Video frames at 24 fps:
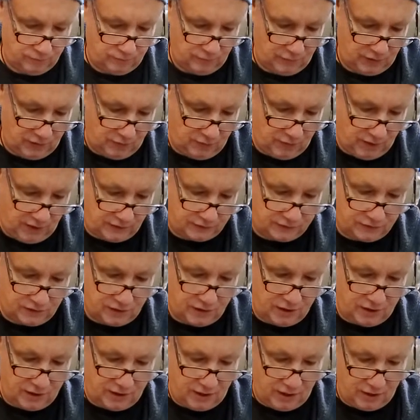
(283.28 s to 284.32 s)
And that's
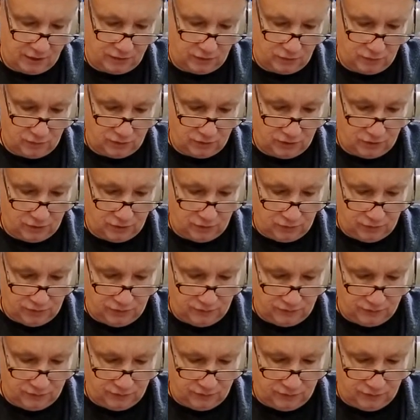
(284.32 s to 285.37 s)
kind of how you want to go
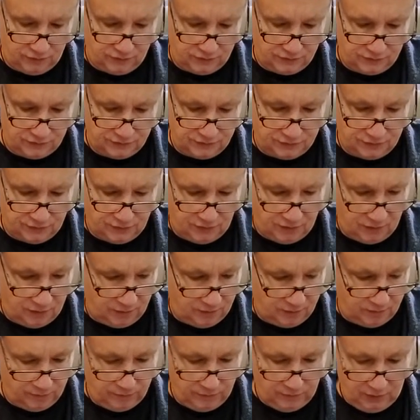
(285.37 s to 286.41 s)
into this.
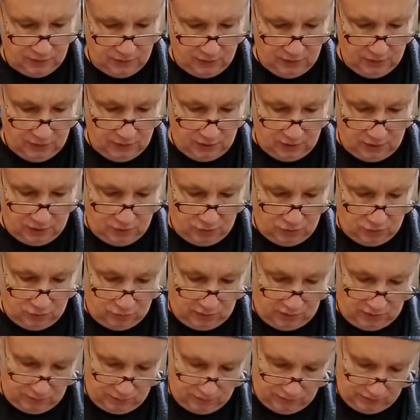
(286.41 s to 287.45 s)
You know,
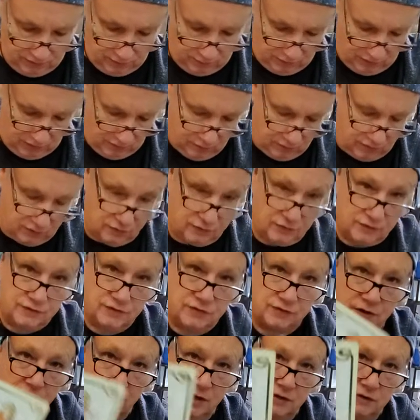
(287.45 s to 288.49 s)
maybe you could
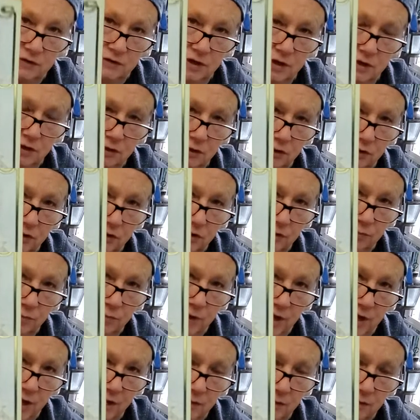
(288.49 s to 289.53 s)
say he's kind of looking
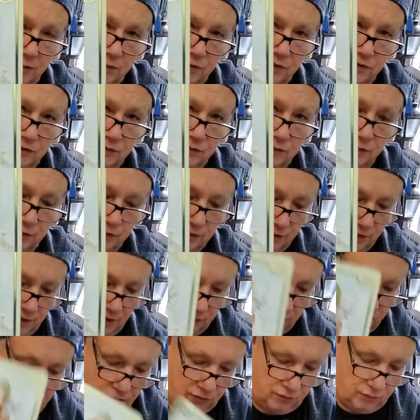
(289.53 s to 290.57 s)
back wistfully
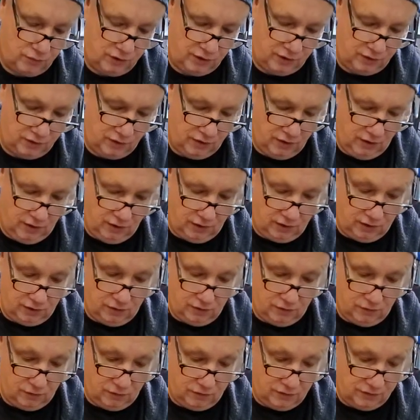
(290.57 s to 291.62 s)
at the Queen. You
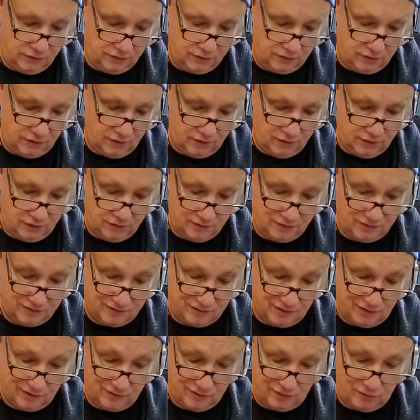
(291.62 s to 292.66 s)
know, it is kind of this
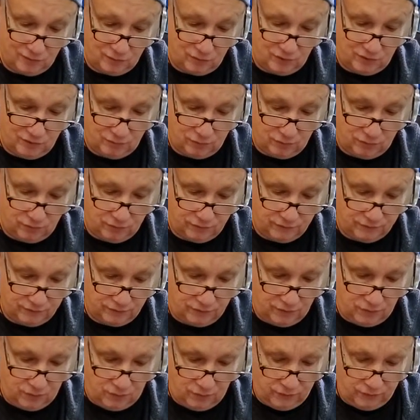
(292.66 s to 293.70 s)
death and rebirth. The
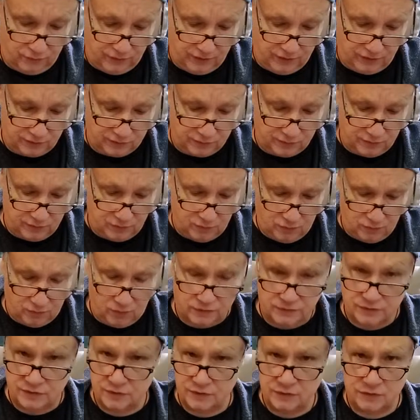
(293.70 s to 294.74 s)
whole thing's been going
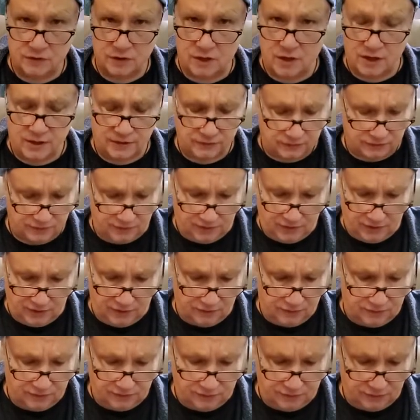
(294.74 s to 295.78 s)
on since Lionsgate,
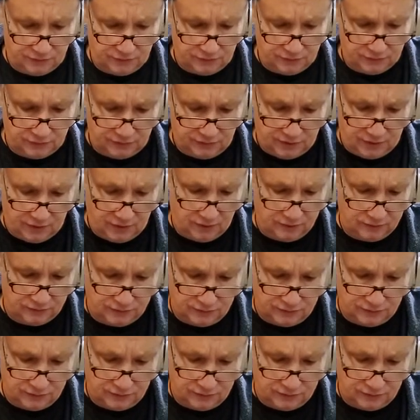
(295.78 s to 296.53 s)
this energy now.